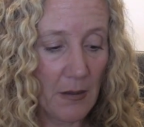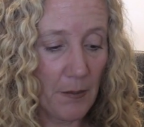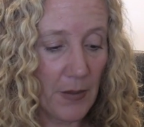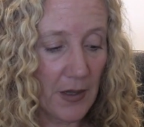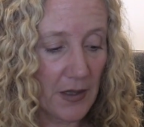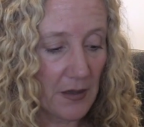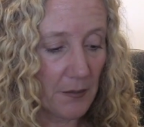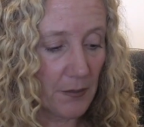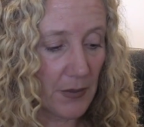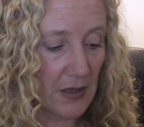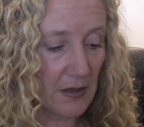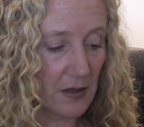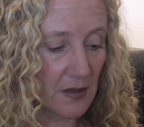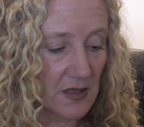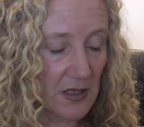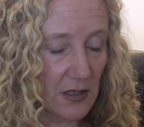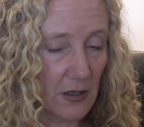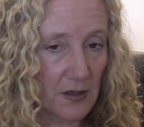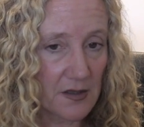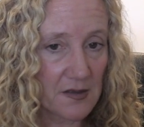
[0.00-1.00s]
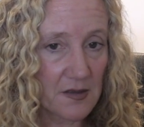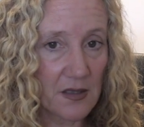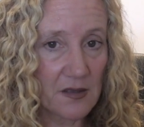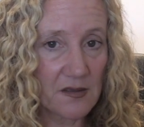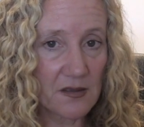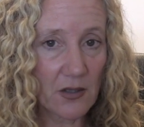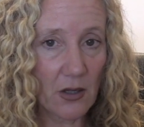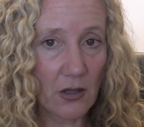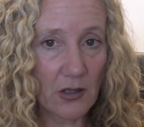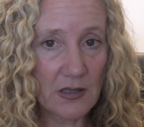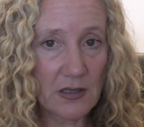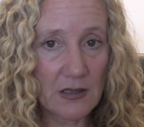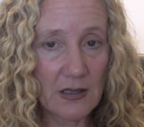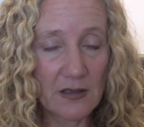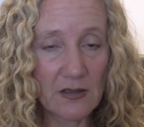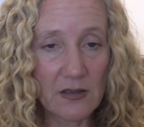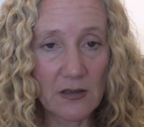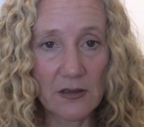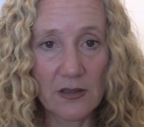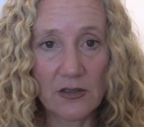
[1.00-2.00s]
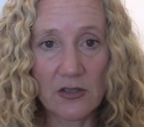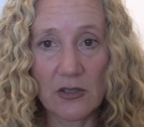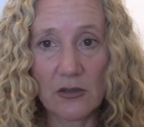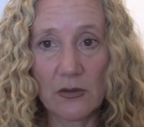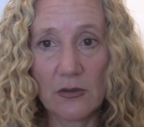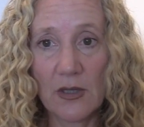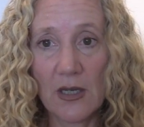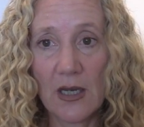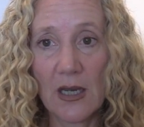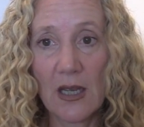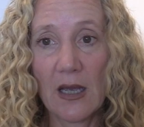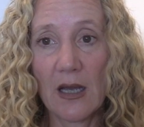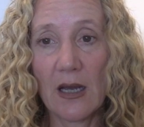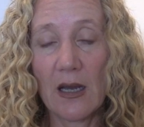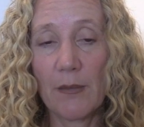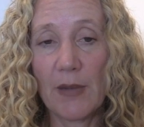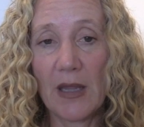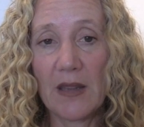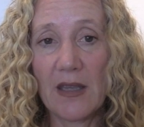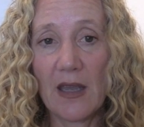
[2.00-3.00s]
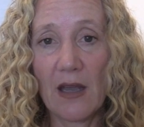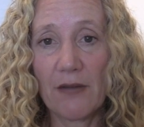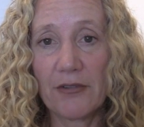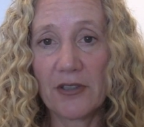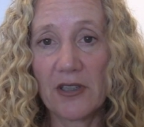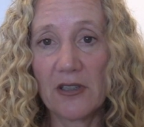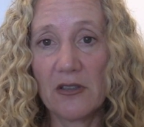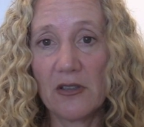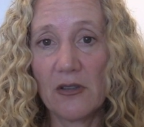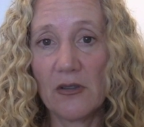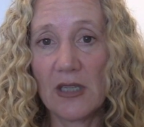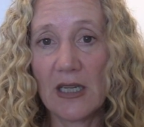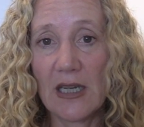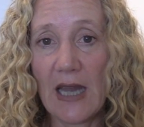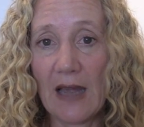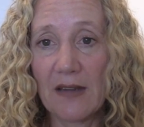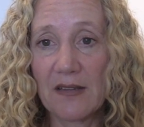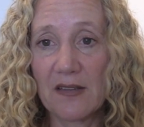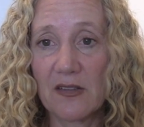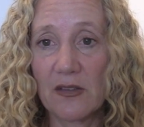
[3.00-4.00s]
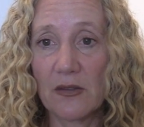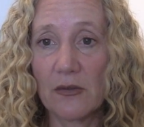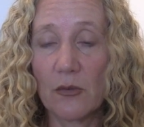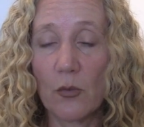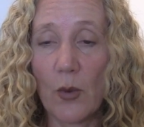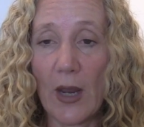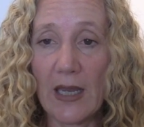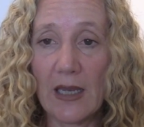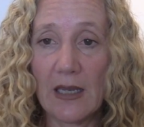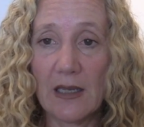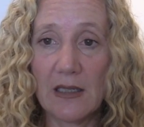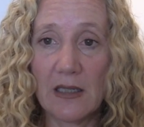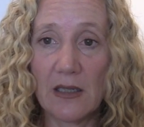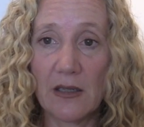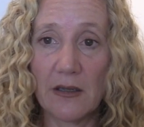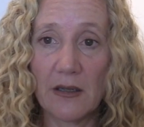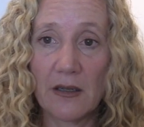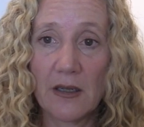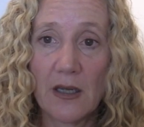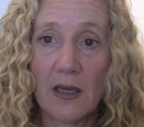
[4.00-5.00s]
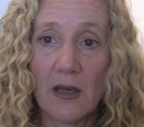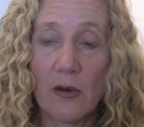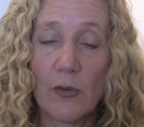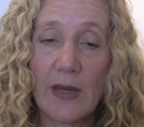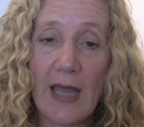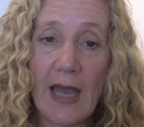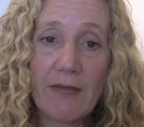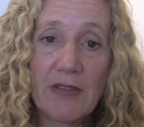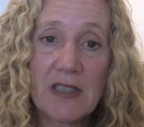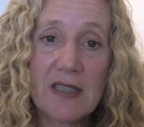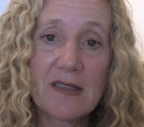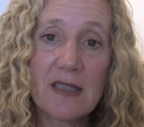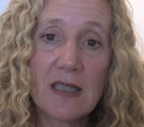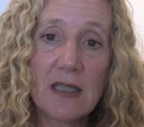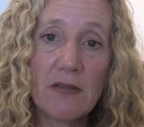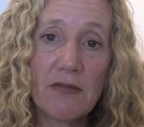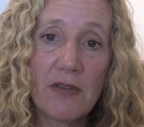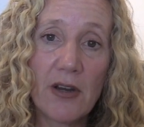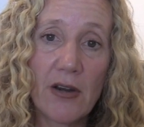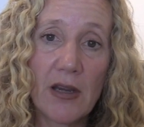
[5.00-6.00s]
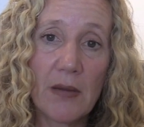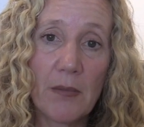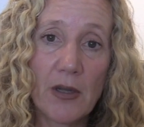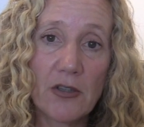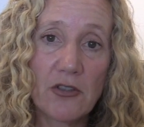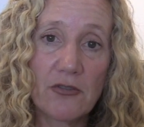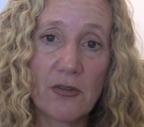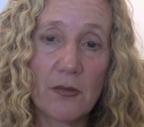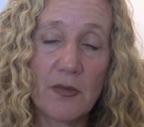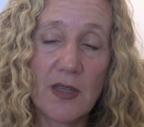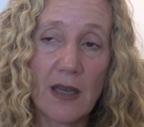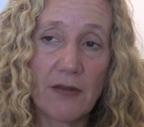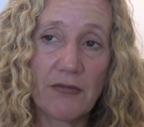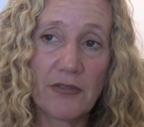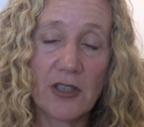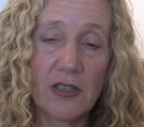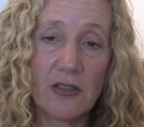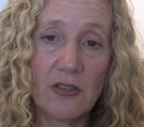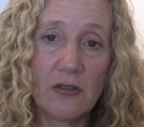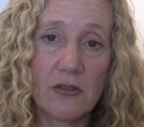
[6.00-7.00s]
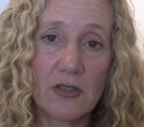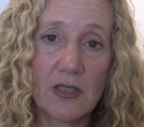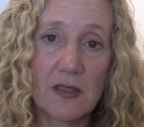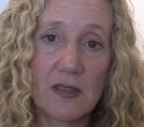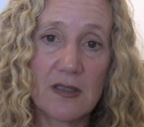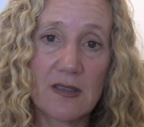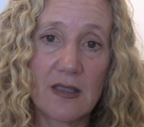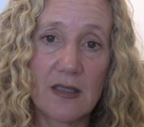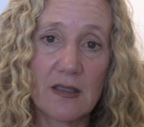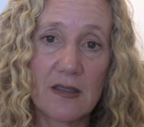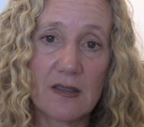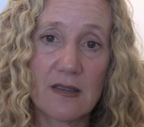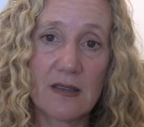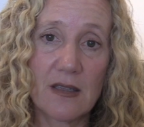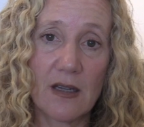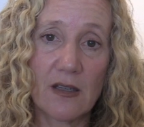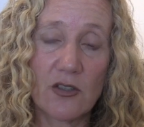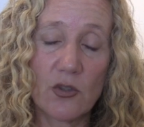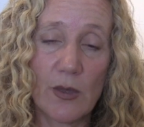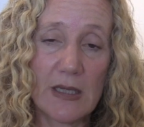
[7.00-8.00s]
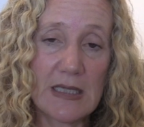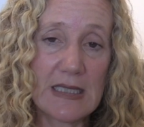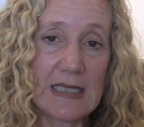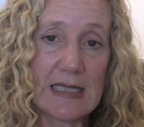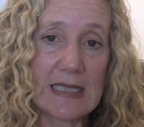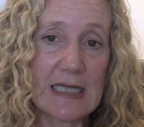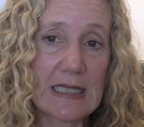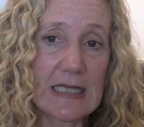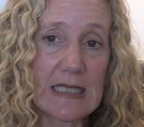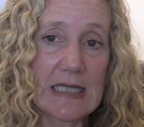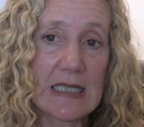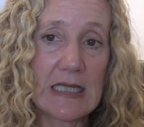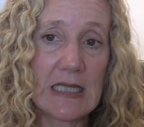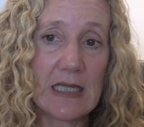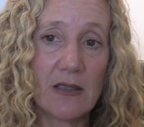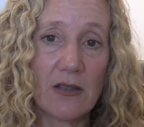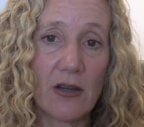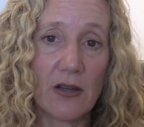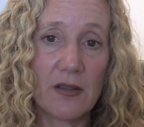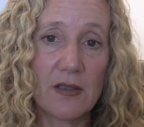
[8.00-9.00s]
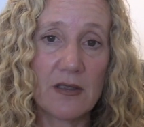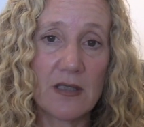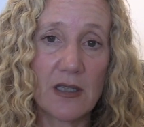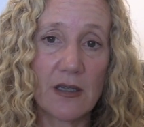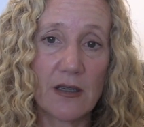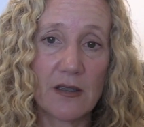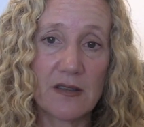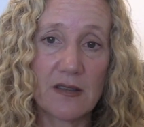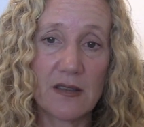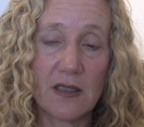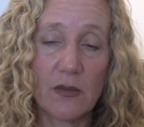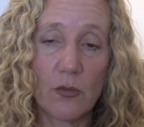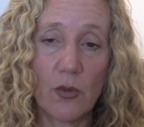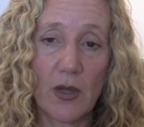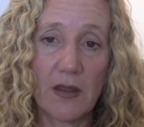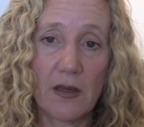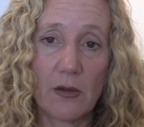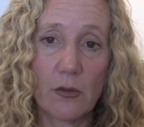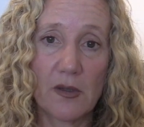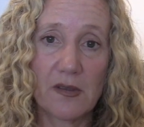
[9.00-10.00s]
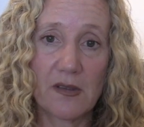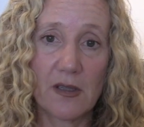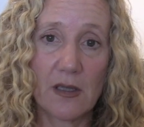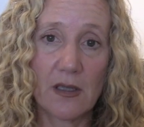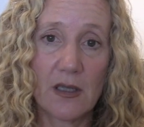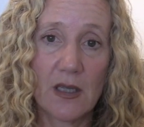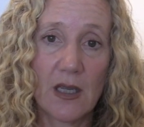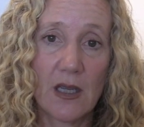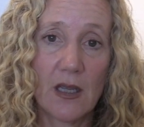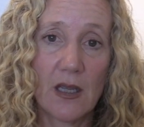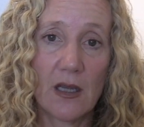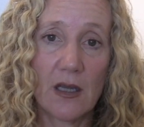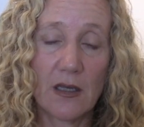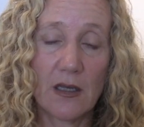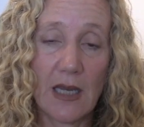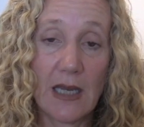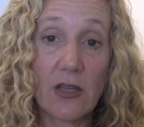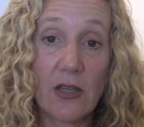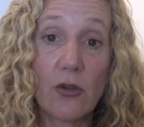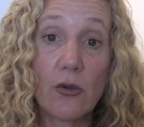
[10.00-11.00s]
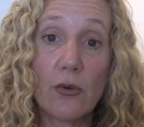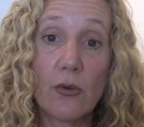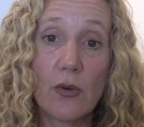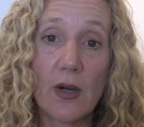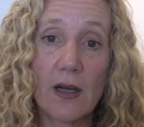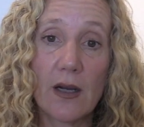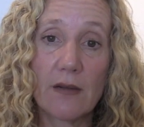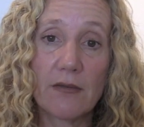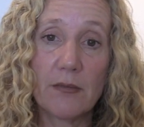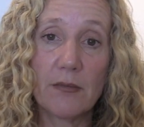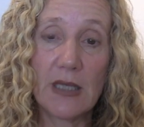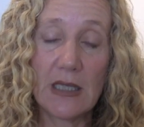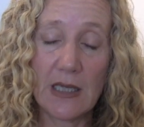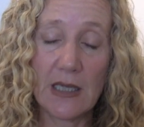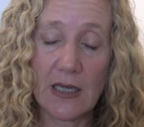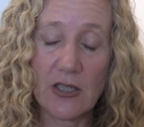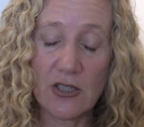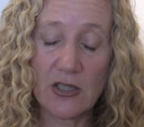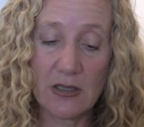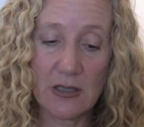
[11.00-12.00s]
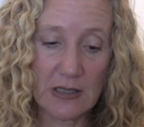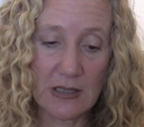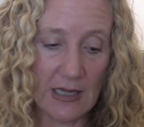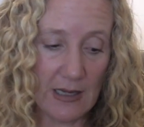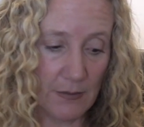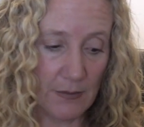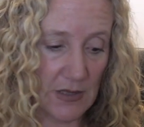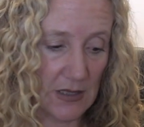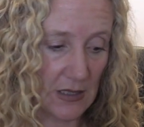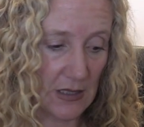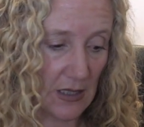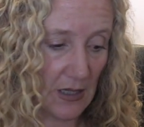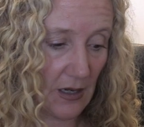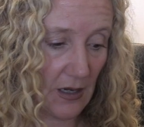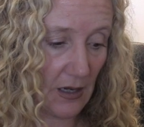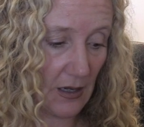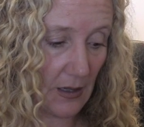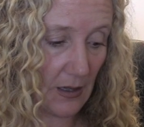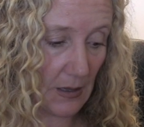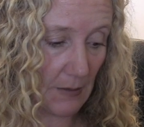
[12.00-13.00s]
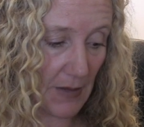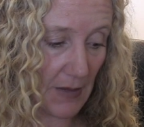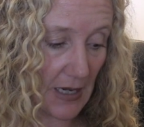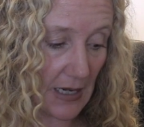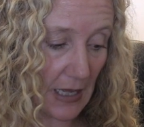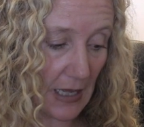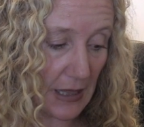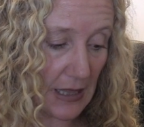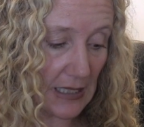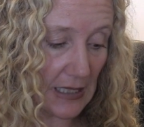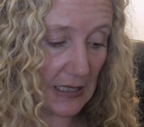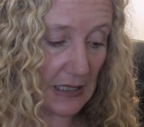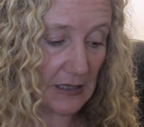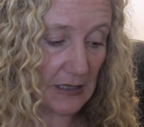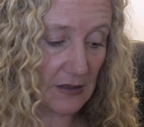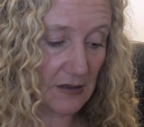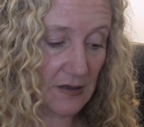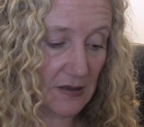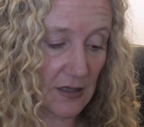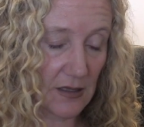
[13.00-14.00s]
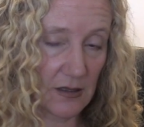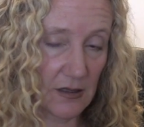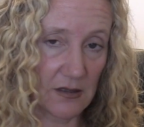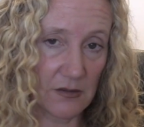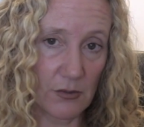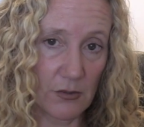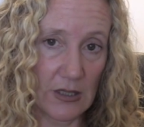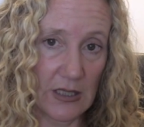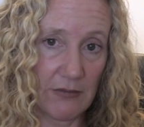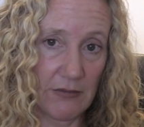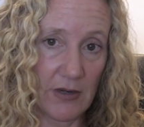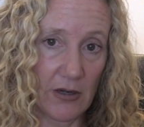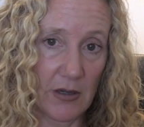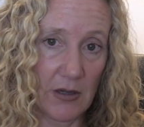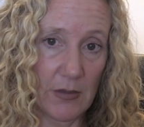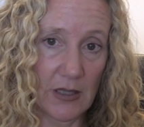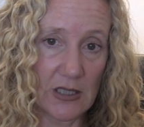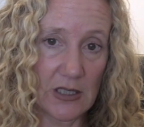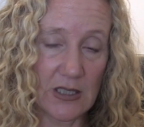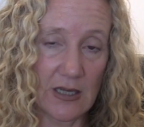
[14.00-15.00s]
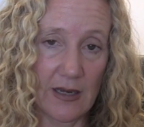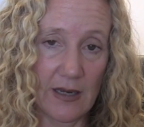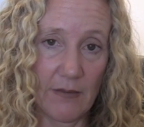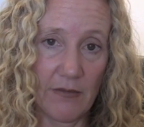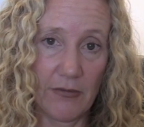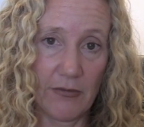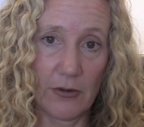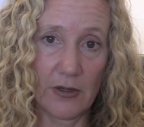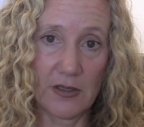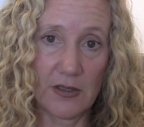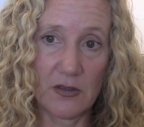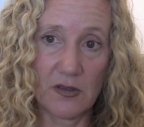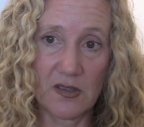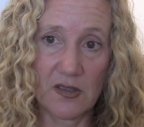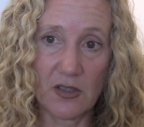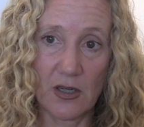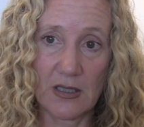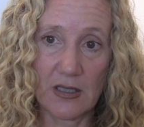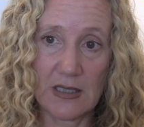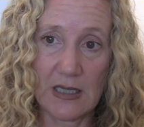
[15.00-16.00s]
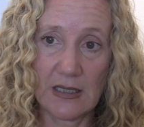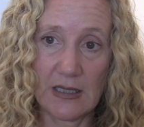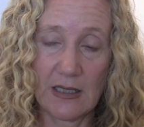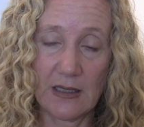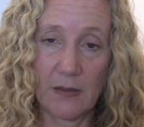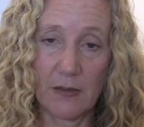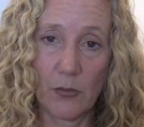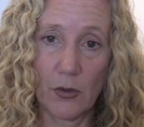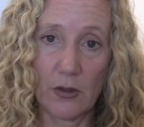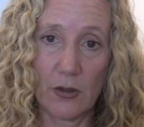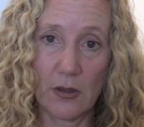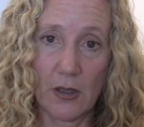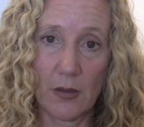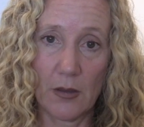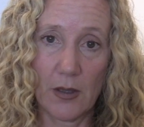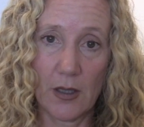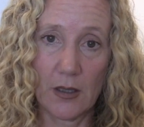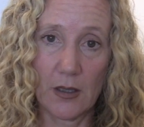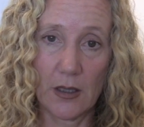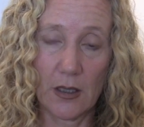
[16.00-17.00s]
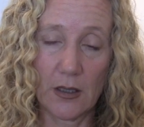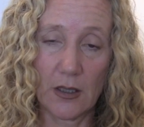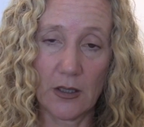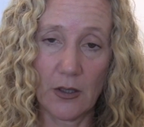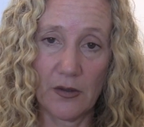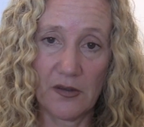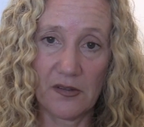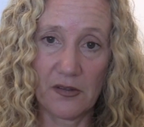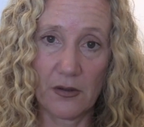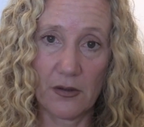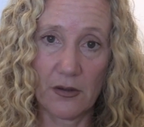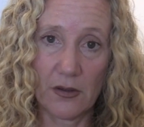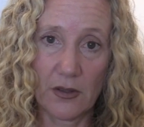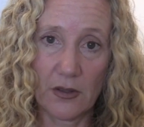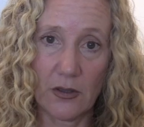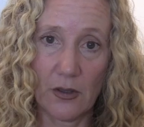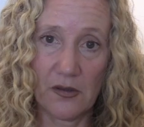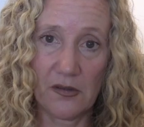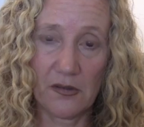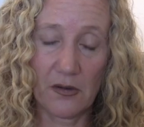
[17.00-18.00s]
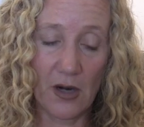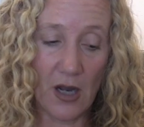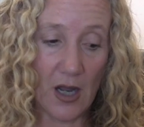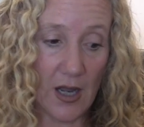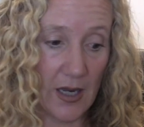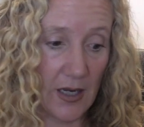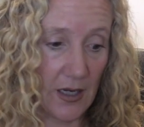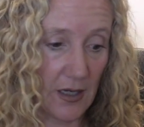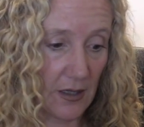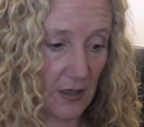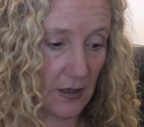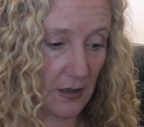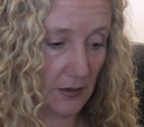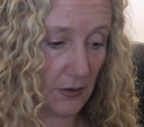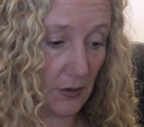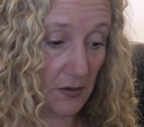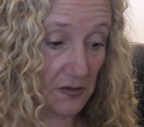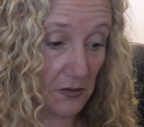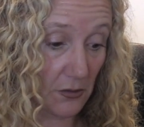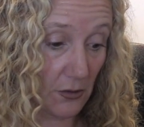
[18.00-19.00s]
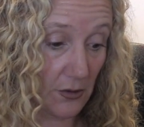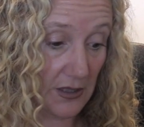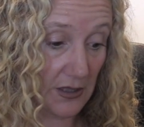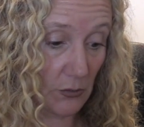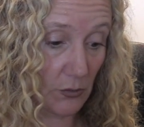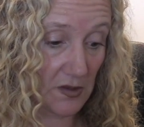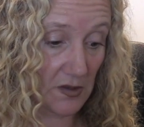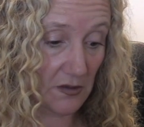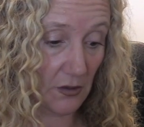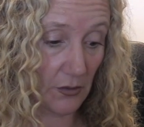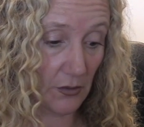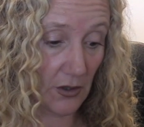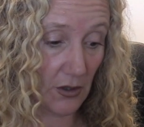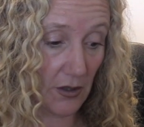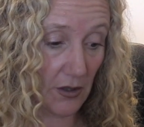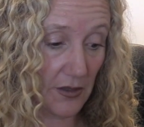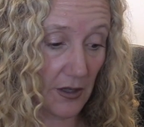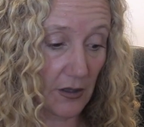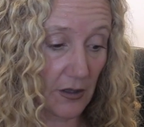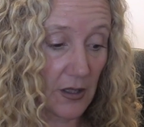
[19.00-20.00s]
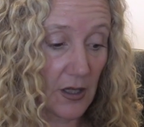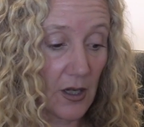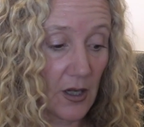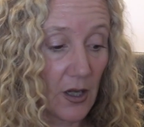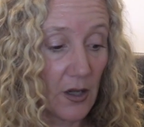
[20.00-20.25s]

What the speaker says: But the DRC is a continental issue, and the African Union has to weigh in here. We haven't seen very much from the African Union since 2016 on the DRC, when there was an AU mediation attempt, and I think it is really very much time for it to start taking a closer look at what's going on there.